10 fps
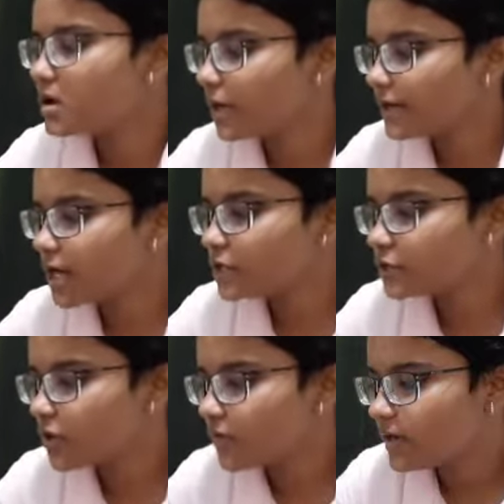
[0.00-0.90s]

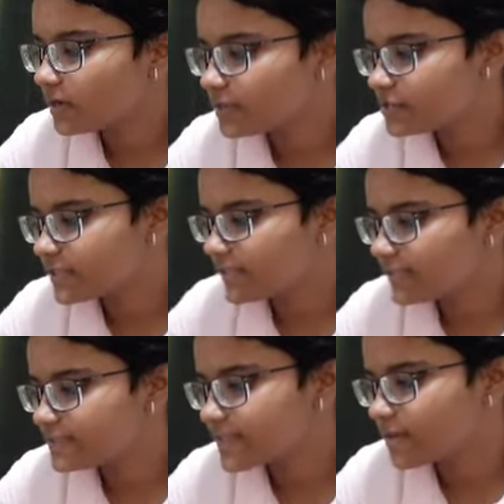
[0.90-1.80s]
Conduction of electricity
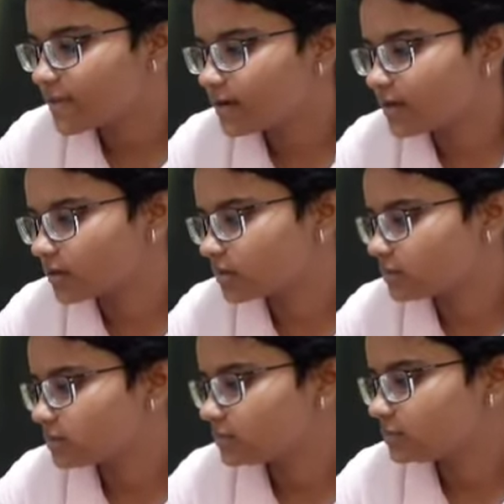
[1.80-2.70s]
in
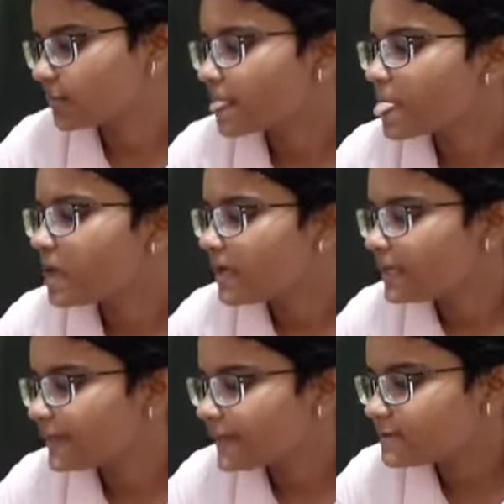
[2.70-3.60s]
semiconductors.
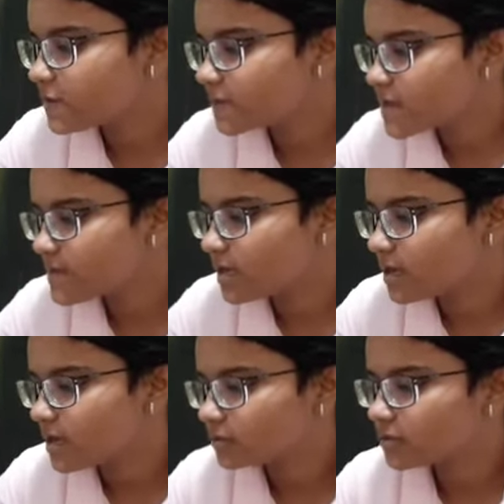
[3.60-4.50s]
In case of
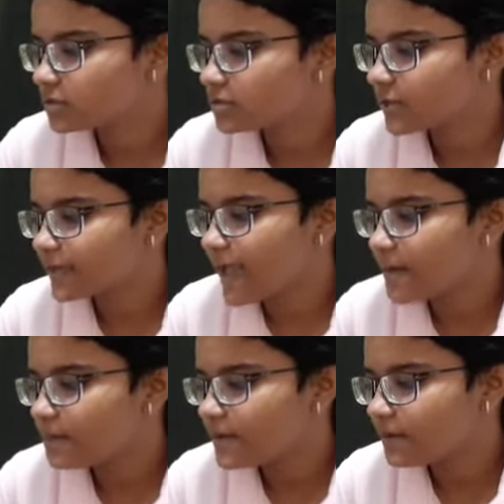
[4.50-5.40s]
semiconductors, the
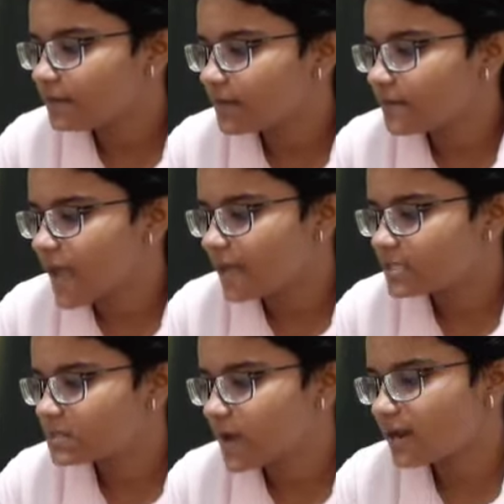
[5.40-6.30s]
gap between the
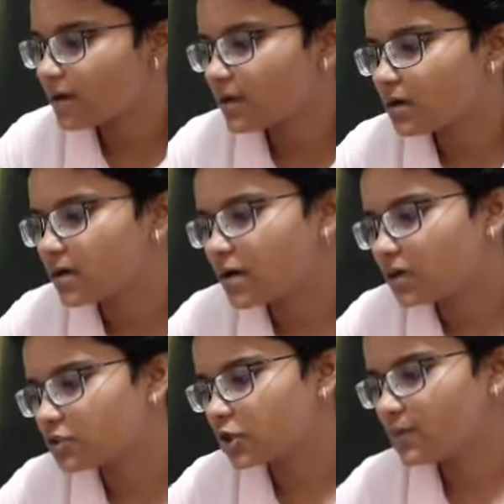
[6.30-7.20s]
valence band and the
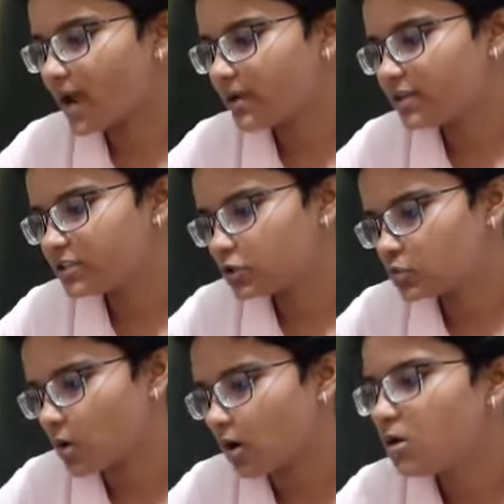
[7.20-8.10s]
conduction band is
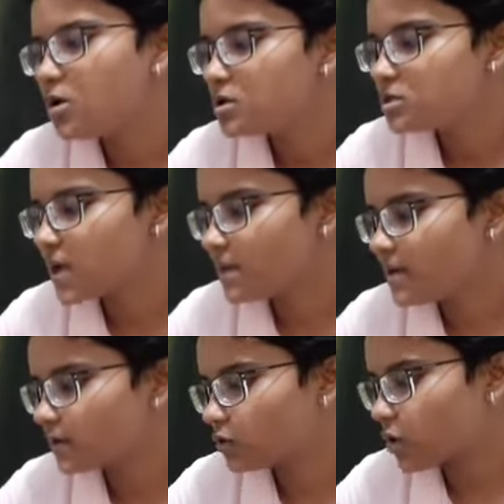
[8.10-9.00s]
small. Some
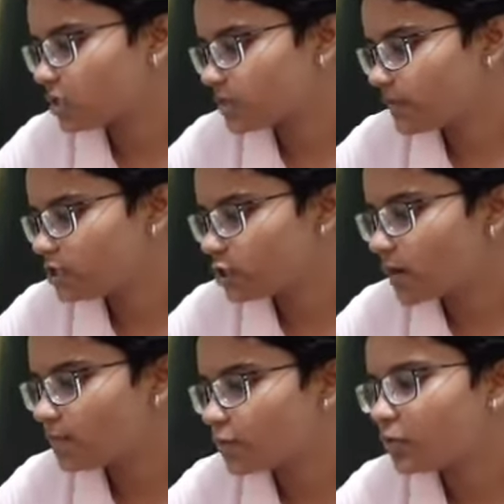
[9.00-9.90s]
electrons may
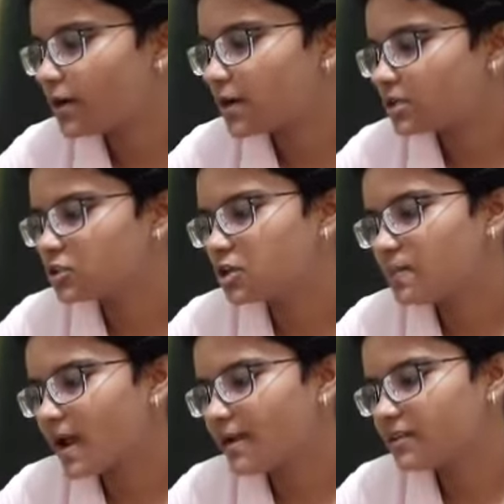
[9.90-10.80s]
jump to conduction
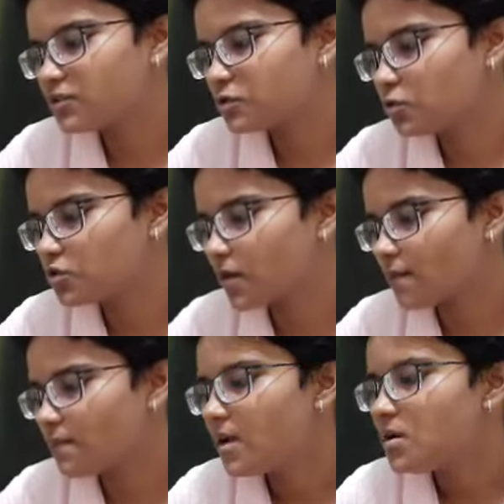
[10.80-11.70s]
band and show
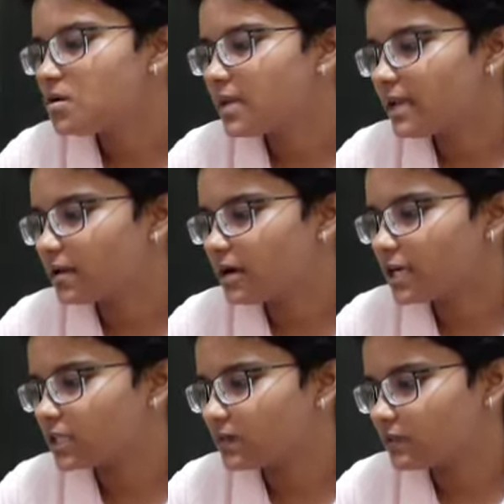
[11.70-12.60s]
some
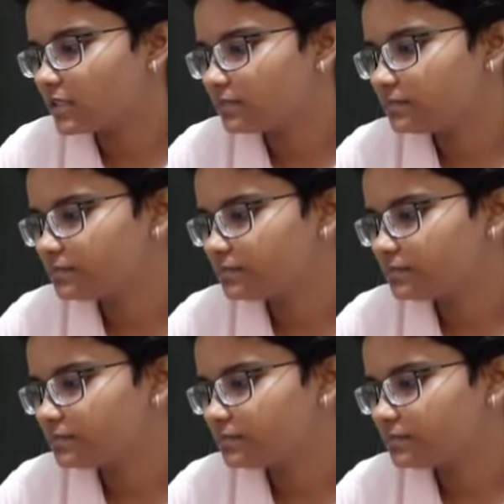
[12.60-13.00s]
conductivity.